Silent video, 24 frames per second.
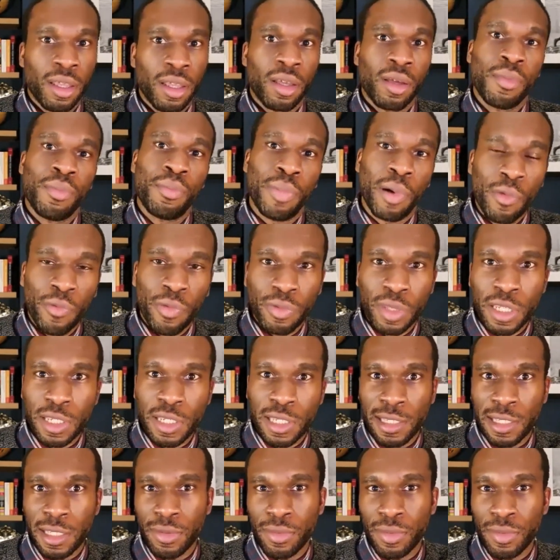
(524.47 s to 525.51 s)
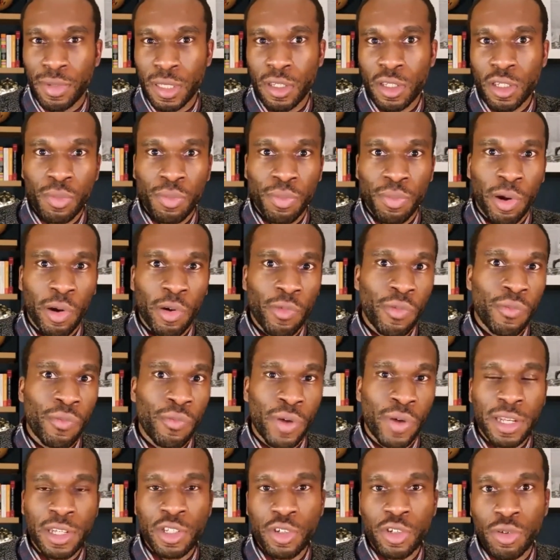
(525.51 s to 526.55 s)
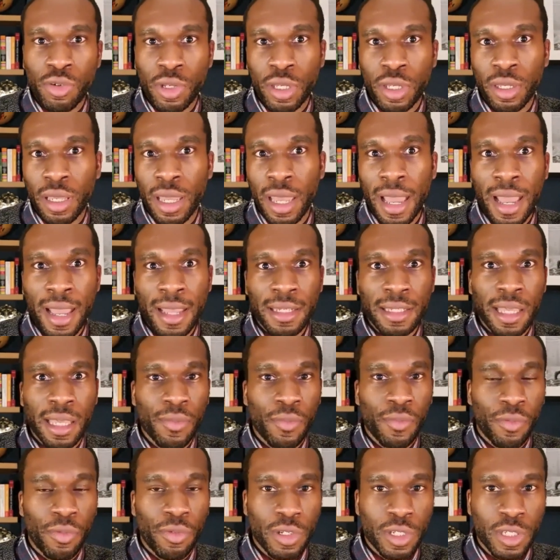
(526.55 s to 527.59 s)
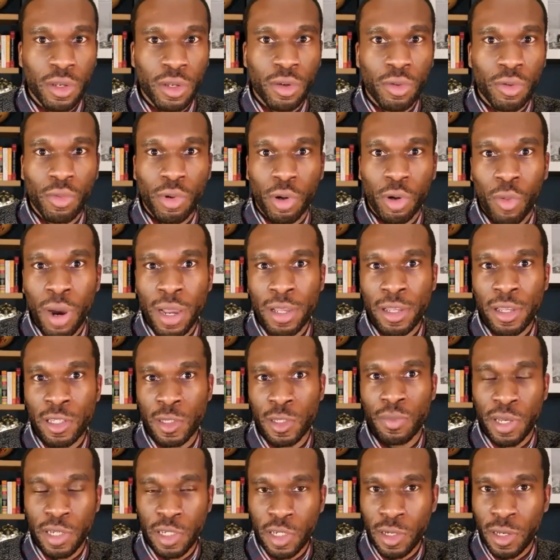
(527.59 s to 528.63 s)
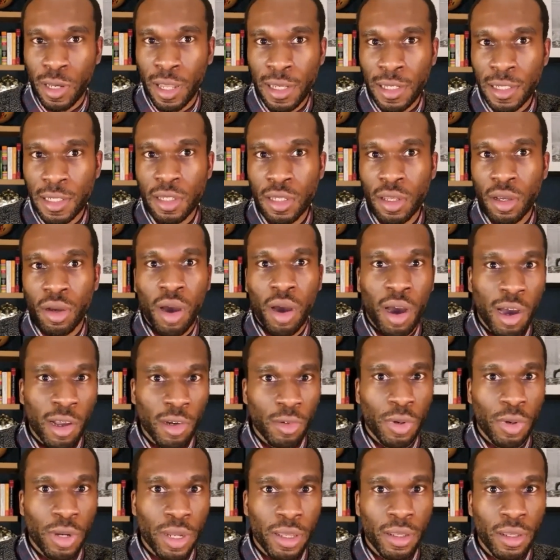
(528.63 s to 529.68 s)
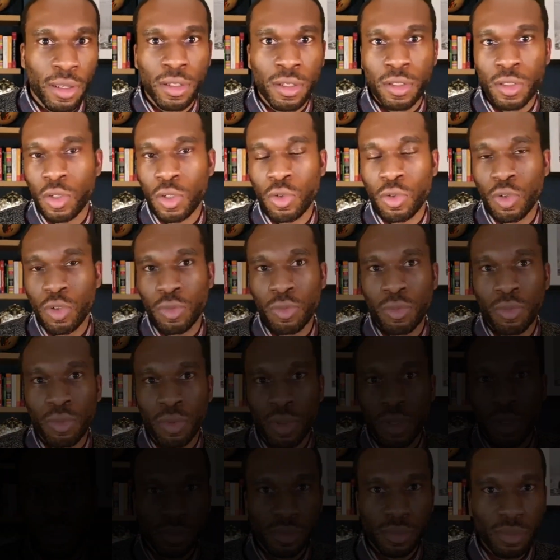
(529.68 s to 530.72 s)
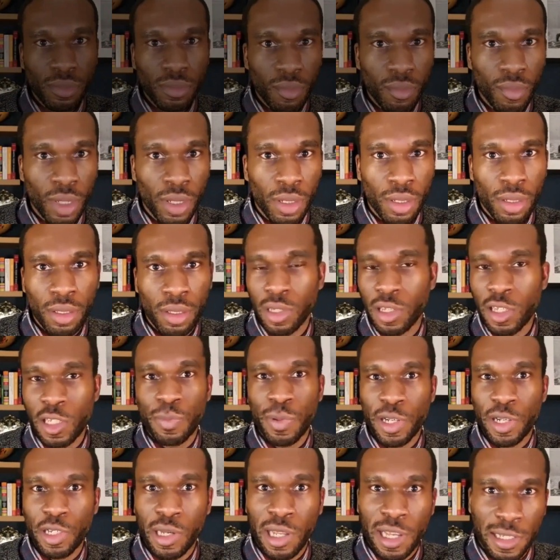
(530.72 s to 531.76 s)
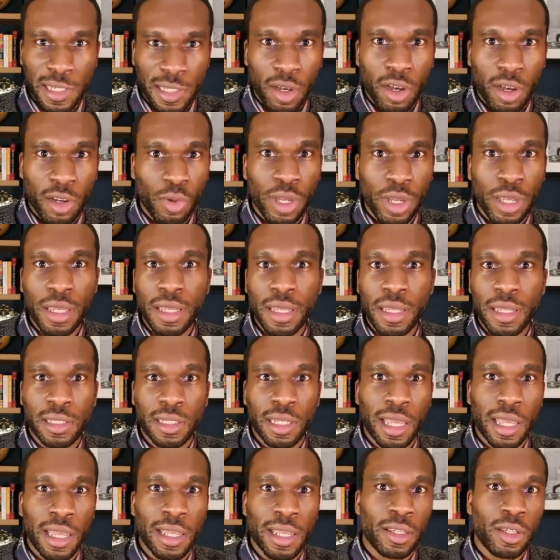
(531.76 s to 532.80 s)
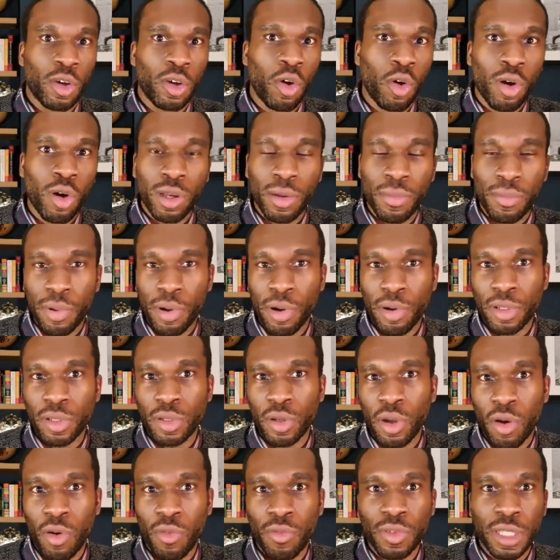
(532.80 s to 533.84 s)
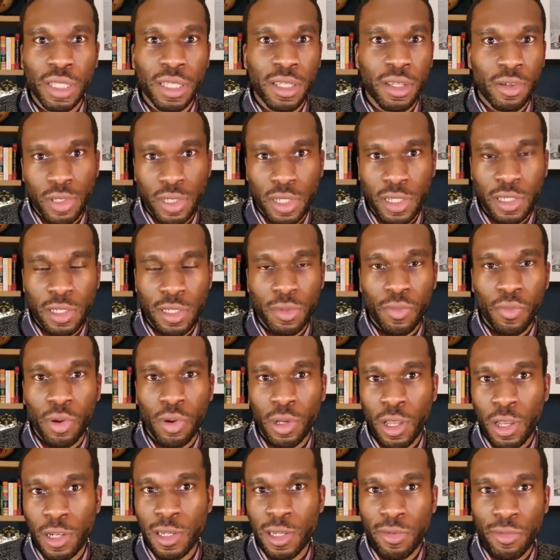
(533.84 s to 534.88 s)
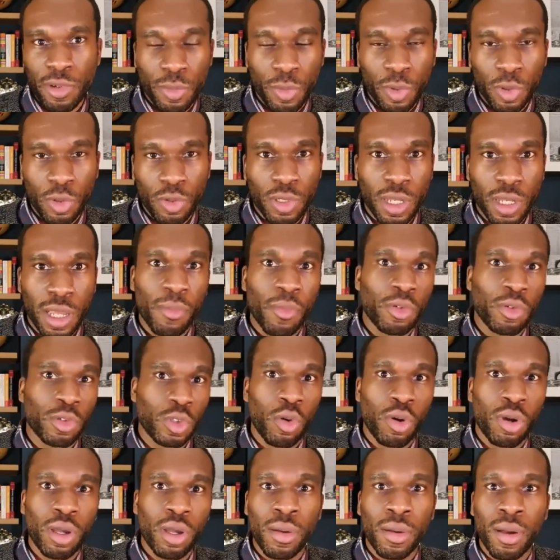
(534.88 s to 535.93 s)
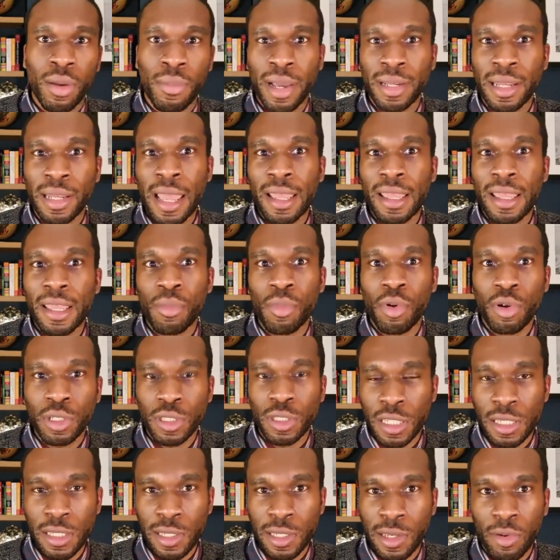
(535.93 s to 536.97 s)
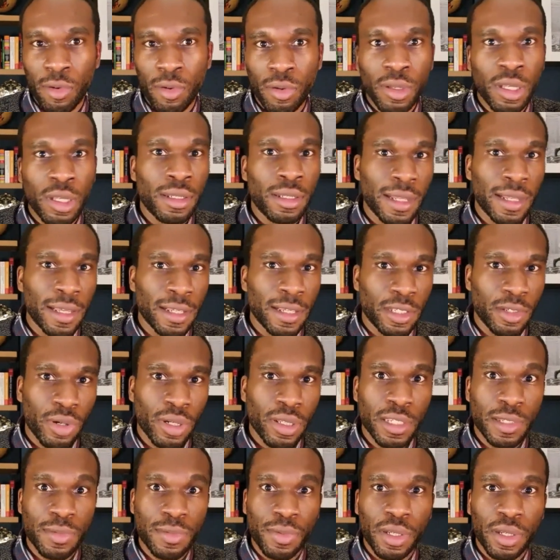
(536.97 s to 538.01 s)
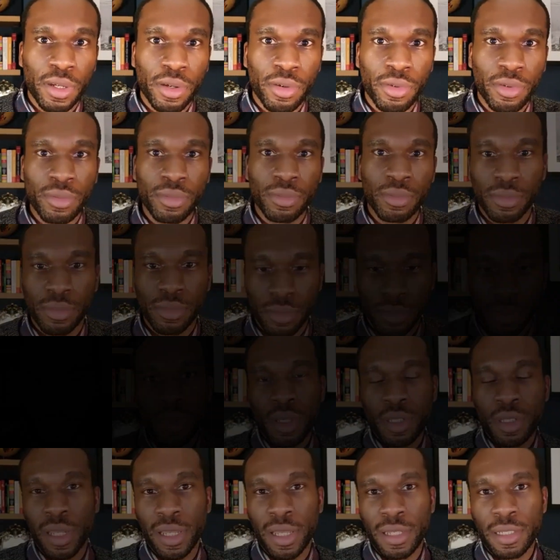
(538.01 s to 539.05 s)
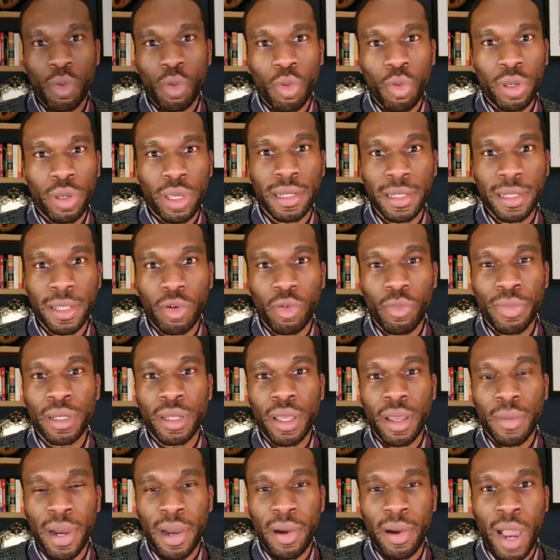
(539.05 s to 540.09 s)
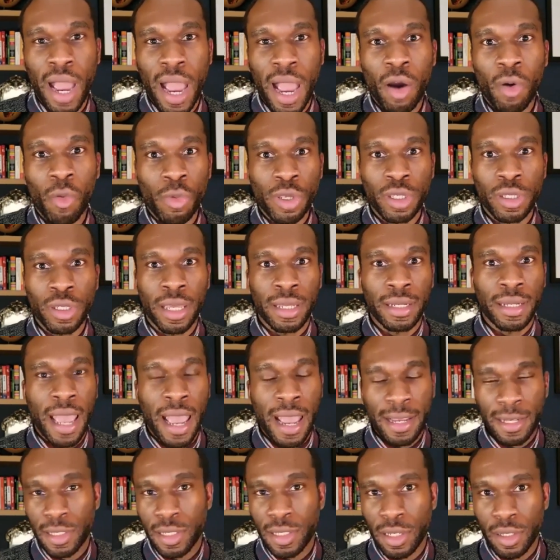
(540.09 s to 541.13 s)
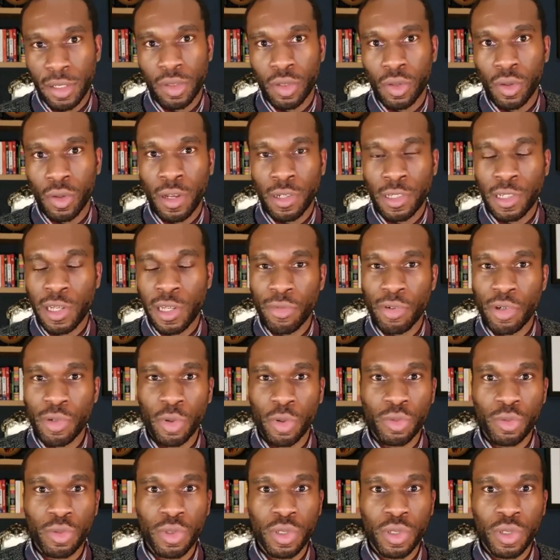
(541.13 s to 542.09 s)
Both of these activities, both fine-tuning and inferencing, require specialized hardware to do. So this specialized hardware is a core component of the ecosystem for large language models. And we'll talk about that in more detail later on in this video. Okay, so let's talk a little bit about how we get access to large language models.